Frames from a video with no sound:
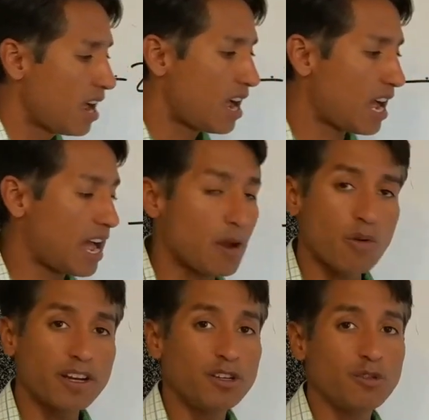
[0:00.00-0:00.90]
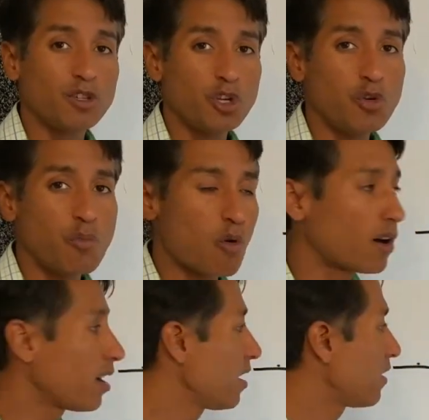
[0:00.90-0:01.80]
I want to do 2
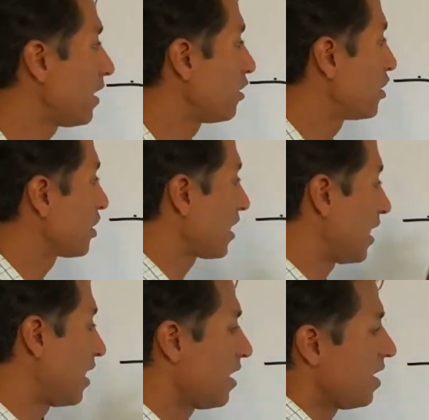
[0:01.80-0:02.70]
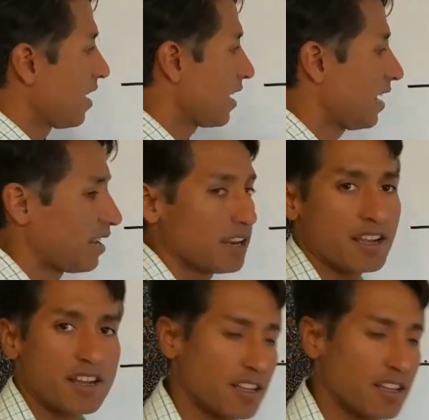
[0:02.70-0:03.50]
more that are just going to kind of